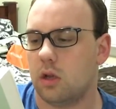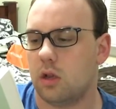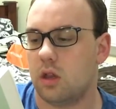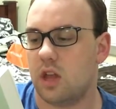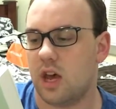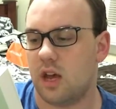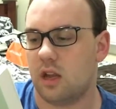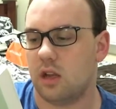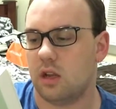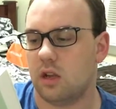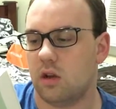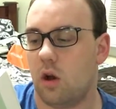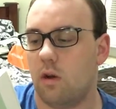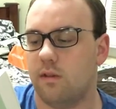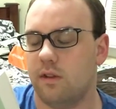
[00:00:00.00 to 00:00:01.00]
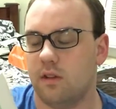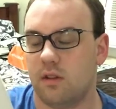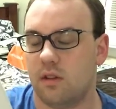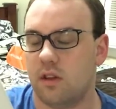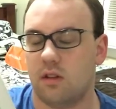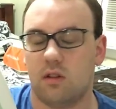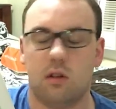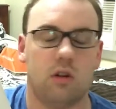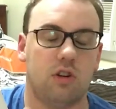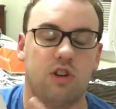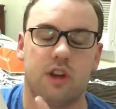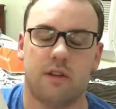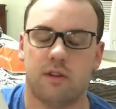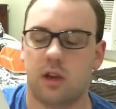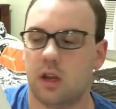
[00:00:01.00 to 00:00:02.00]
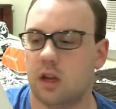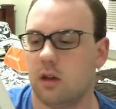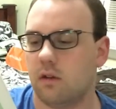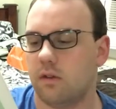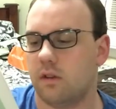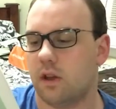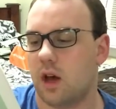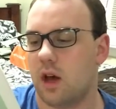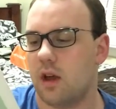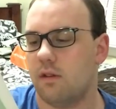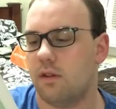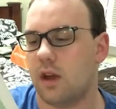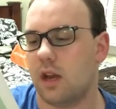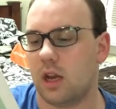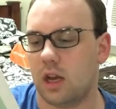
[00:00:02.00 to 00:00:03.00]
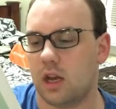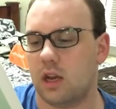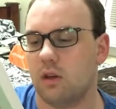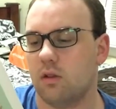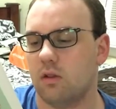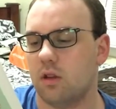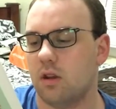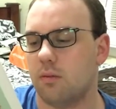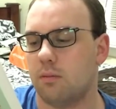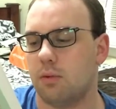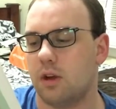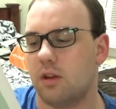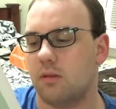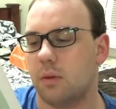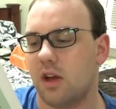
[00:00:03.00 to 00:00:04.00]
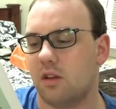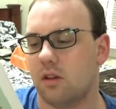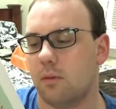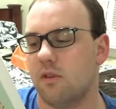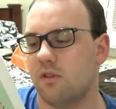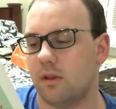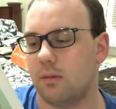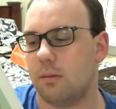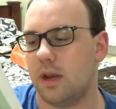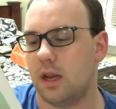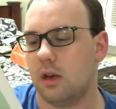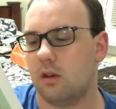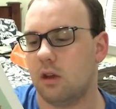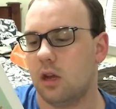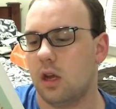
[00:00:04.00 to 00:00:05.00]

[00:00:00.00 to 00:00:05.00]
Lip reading: that offers this longevity of life, and he kills it and brings back some of its meat.